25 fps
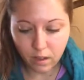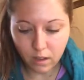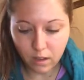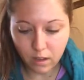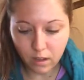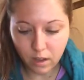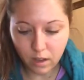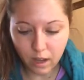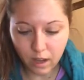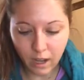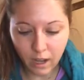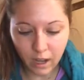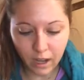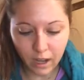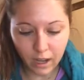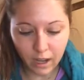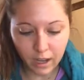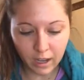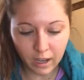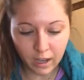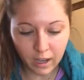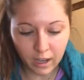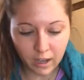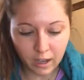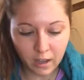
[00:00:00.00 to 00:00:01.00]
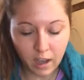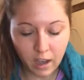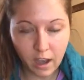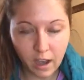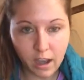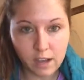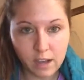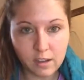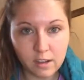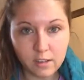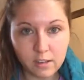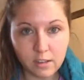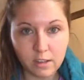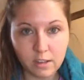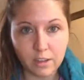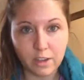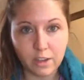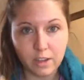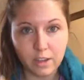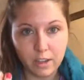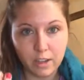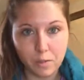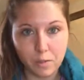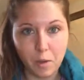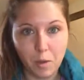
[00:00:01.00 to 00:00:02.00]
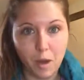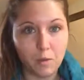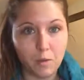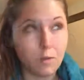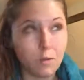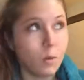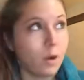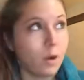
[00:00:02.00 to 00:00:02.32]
I clearly am off work